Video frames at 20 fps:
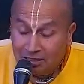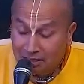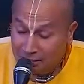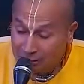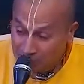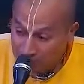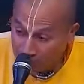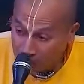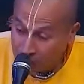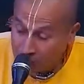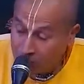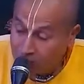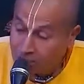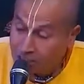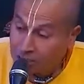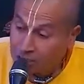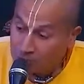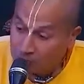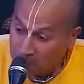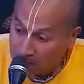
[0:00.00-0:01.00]
it is good to
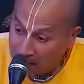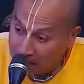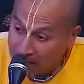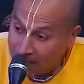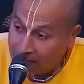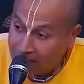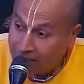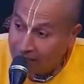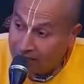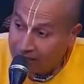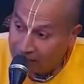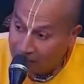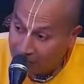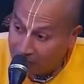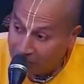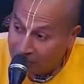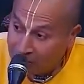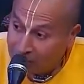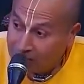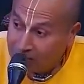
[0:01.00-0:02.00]
aspire like
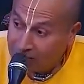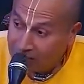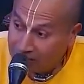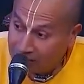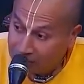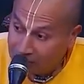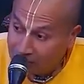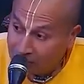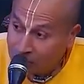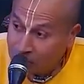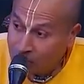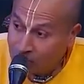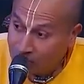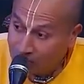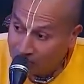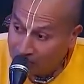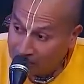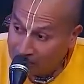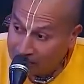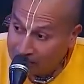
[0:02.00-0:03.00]
Raghunath Das
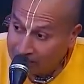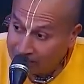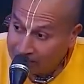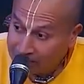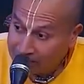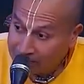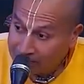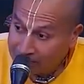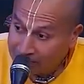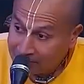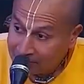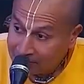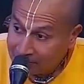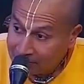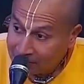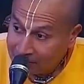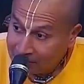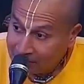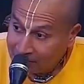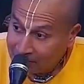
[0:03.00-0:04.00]
Goswami,
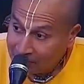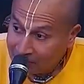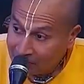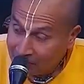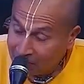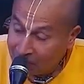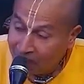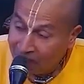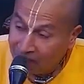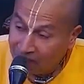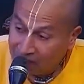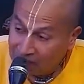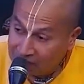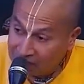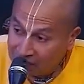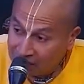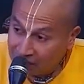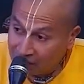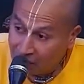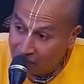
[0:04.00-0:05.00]
but
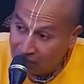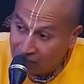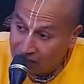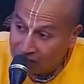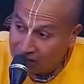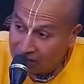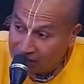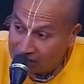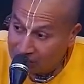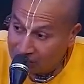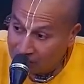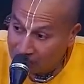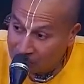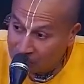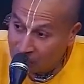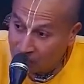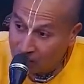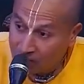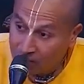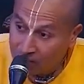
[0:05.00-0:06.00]
first Raghunath Das
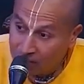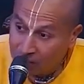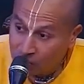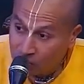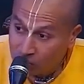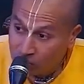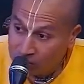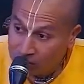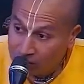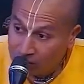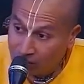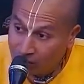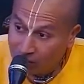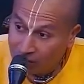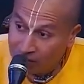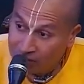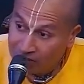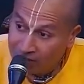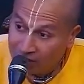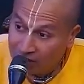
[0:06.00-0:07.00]
Goswami took care
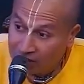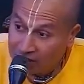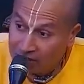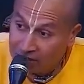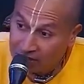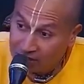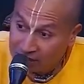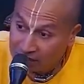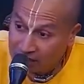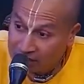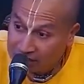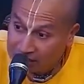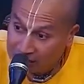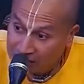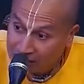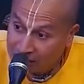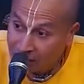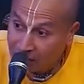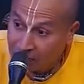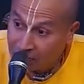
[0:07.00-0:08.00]
of his father's
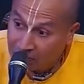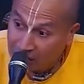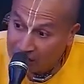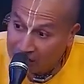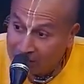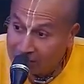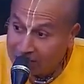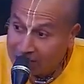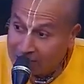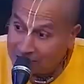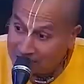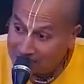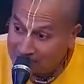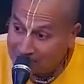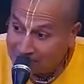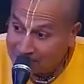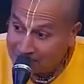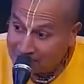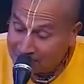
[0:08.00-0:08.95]
estate for many years.